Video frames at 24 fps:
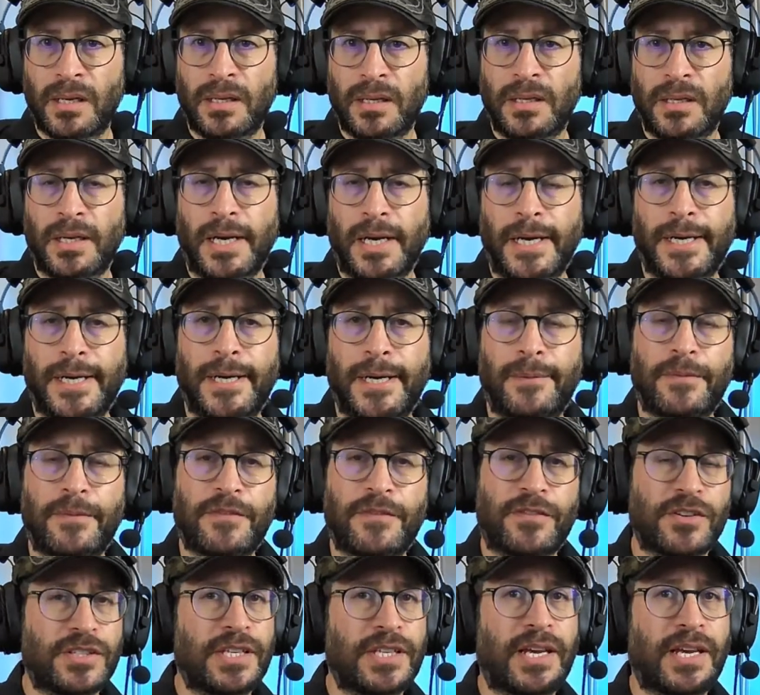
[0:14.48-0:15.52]
The
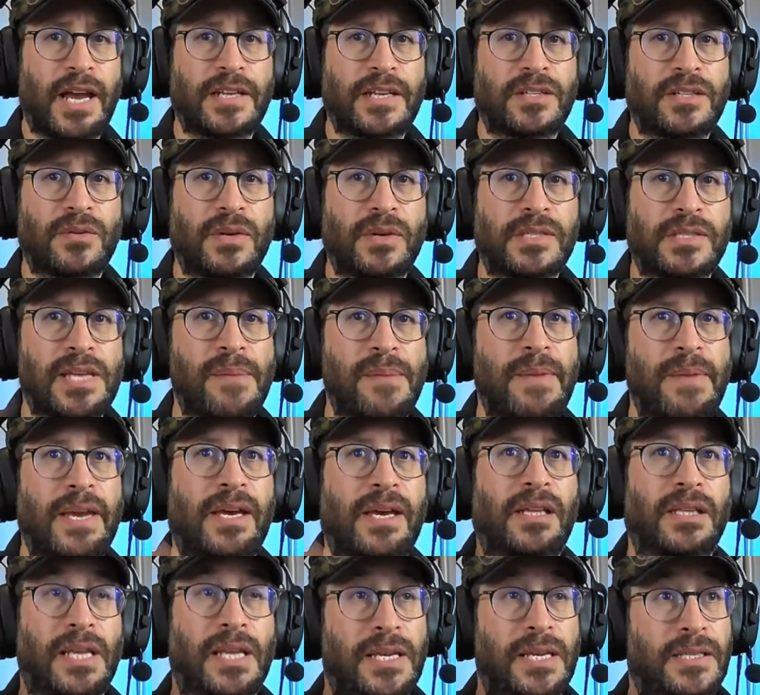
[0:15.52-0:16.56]
first thing I do is I make a
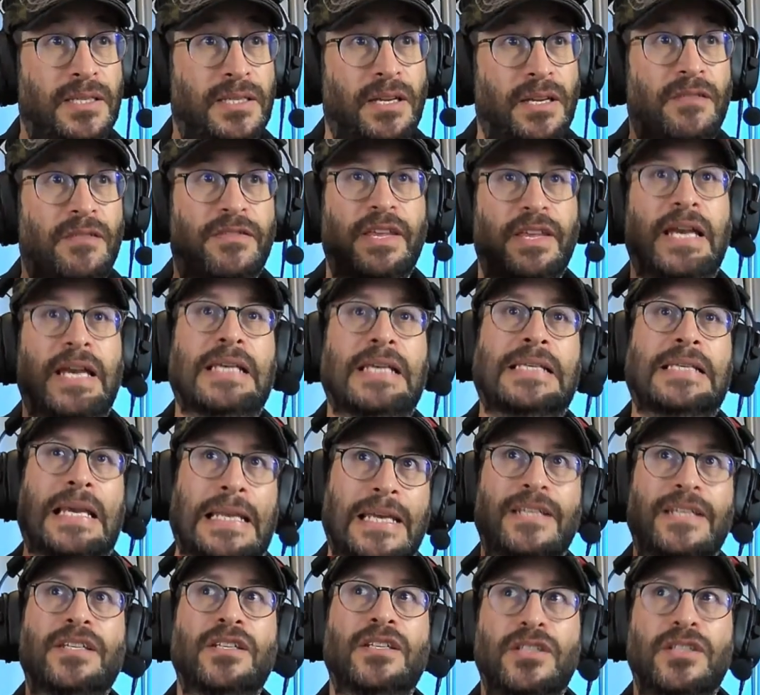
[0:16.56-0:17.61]
list of things I
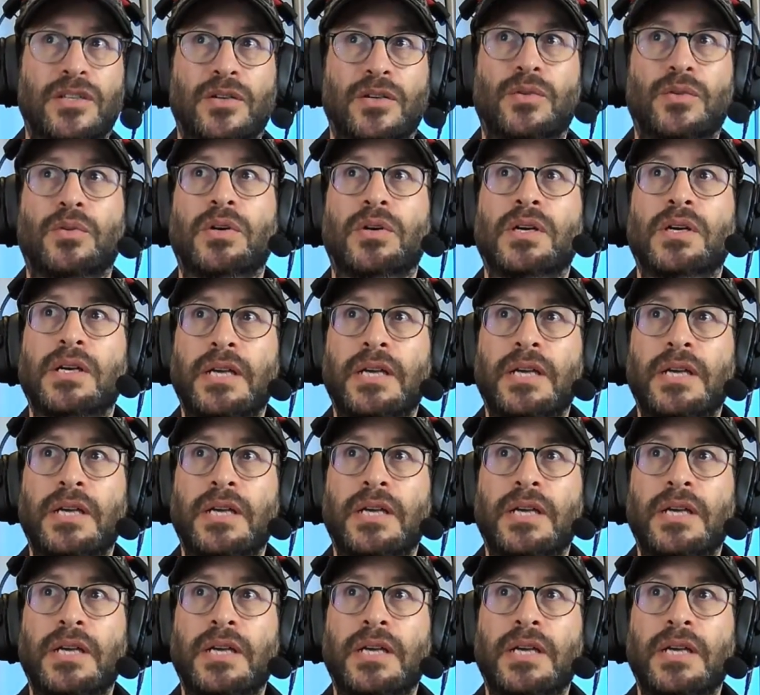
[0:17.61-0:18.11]
need to do